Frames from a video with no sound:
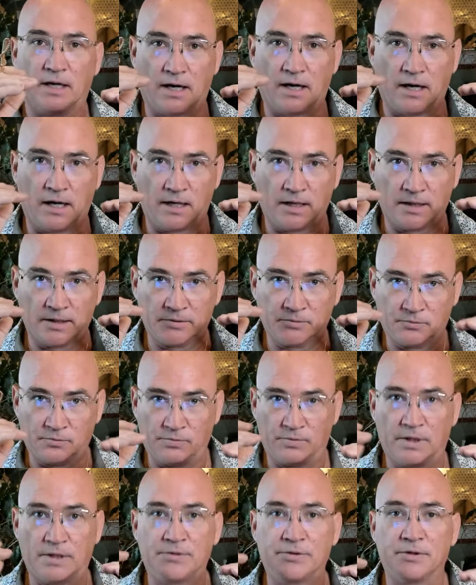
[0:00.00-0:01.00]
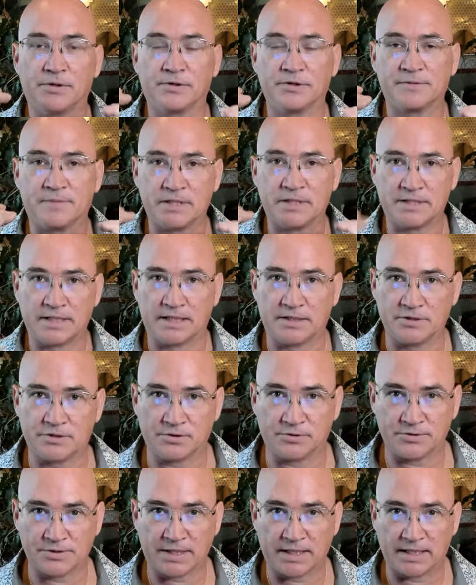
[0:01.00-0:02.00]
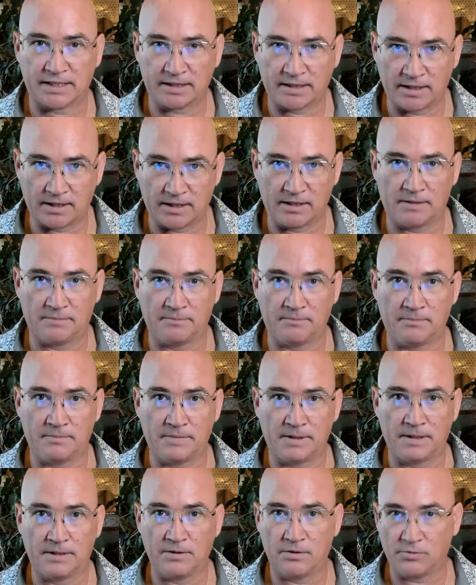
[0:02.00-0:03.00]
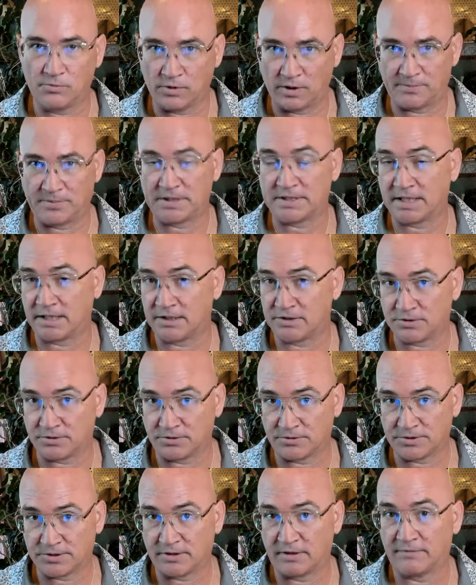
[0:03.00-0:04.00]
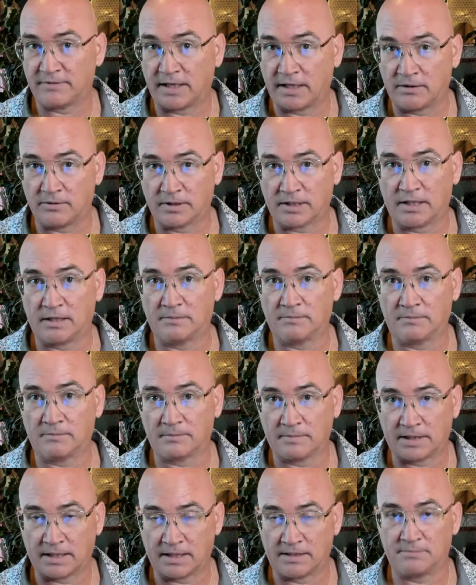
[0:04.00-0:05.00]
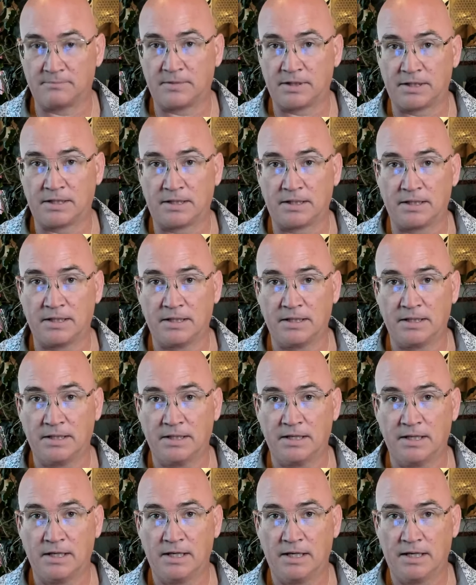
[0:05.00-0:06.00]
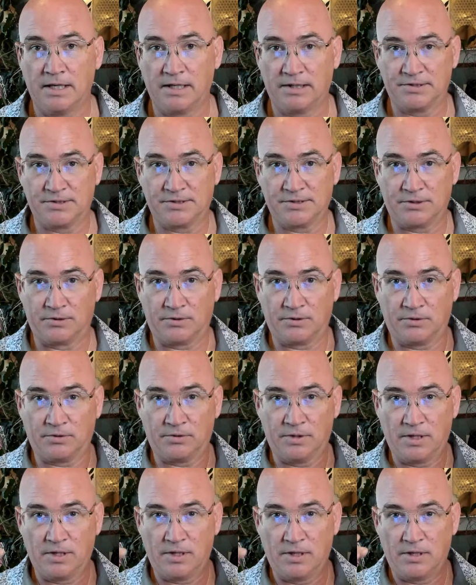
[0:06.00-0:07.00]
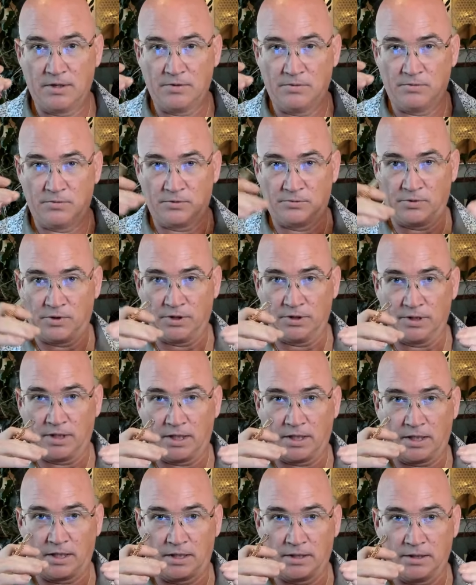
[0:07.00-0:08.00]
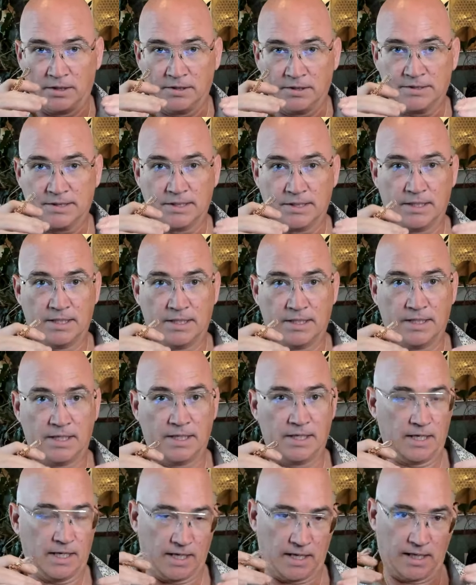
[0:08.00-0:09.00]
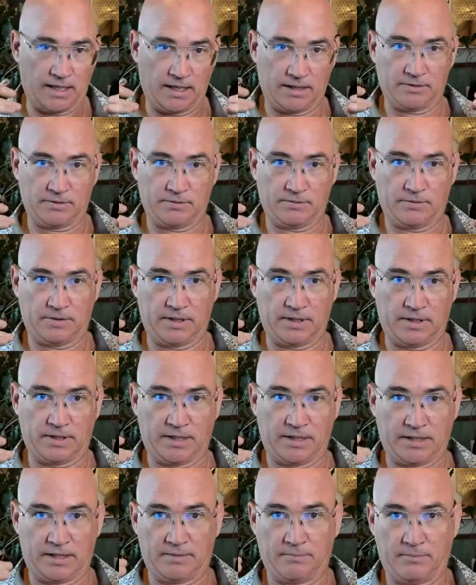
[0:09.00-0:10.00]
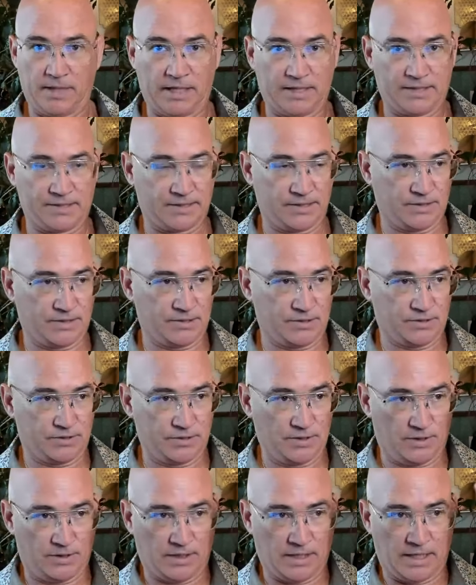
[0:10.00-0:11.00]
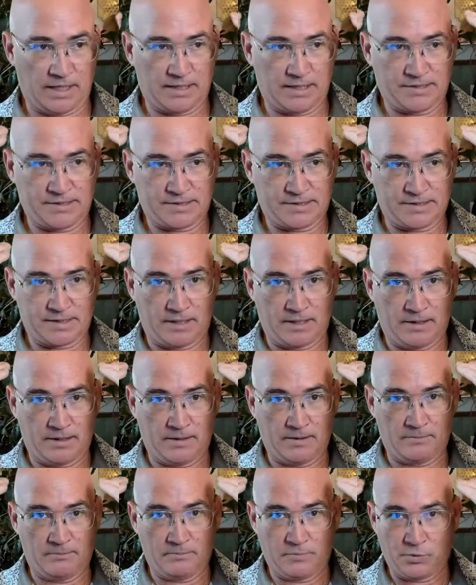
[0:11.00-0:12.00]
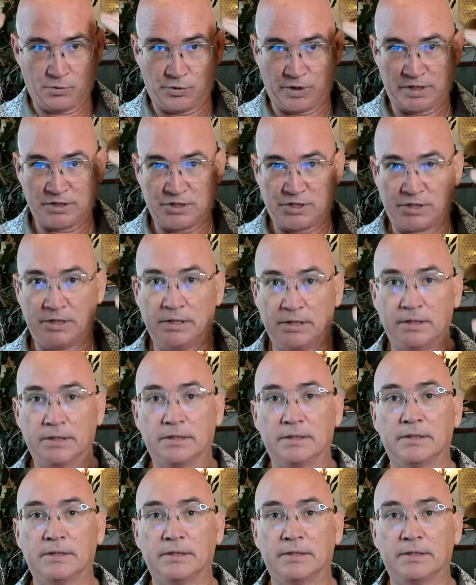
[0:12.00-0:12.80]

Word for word: on what those potentials can come, what potentials of outcome can be. And so when we're in a heart and it, it makes us less um, rigid